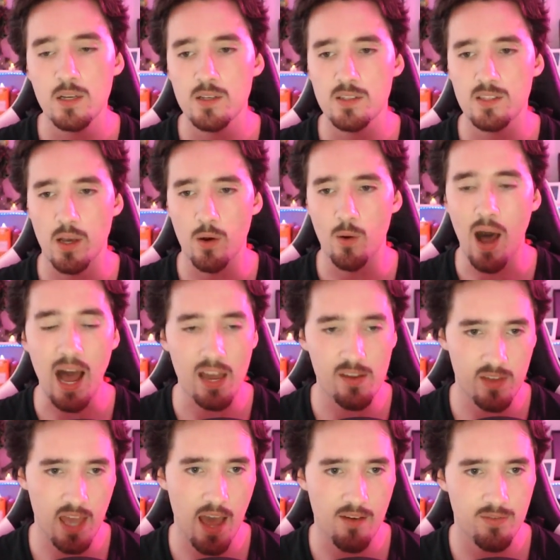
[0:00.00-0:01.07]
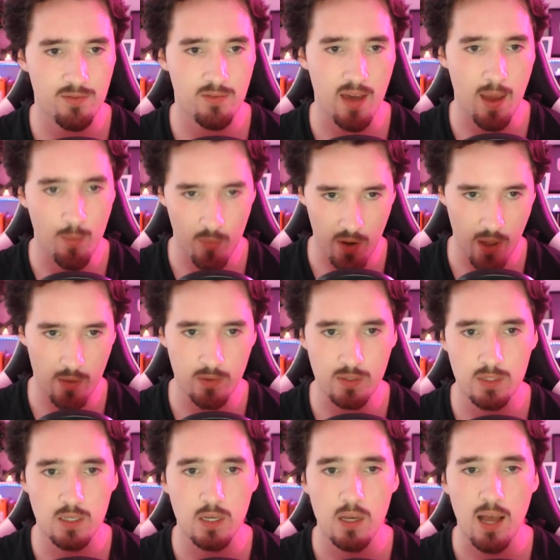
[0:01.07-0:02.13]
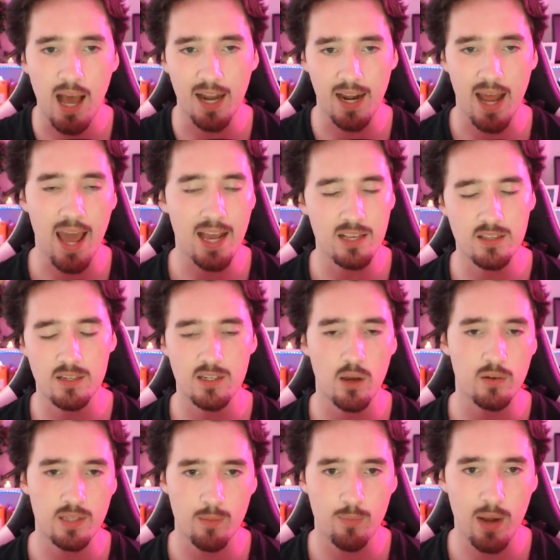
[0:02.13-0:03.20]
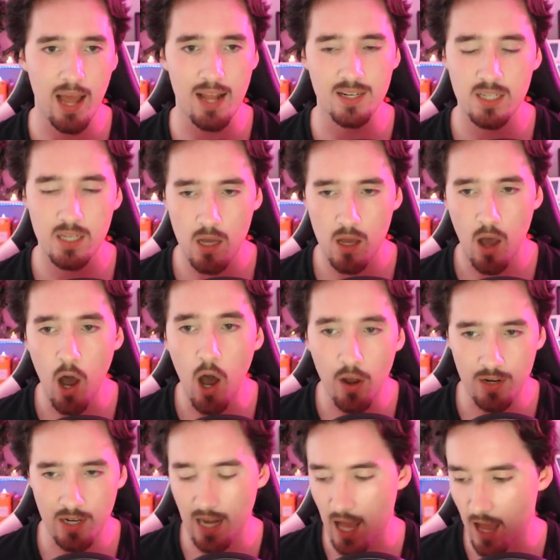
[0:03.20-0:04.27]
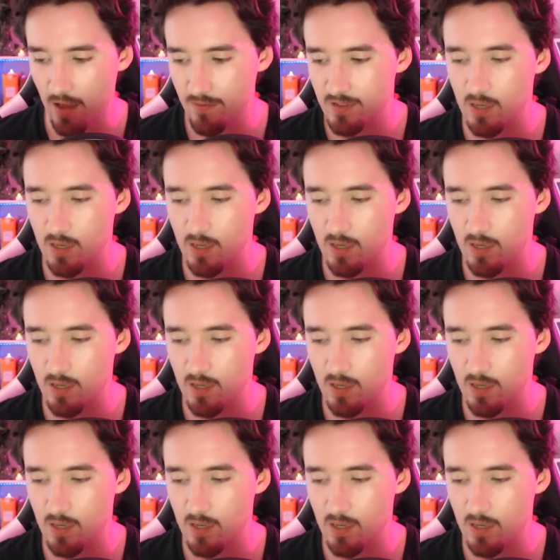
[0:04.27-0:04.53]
So IVF embryos and eggs that don't implant aren't alive.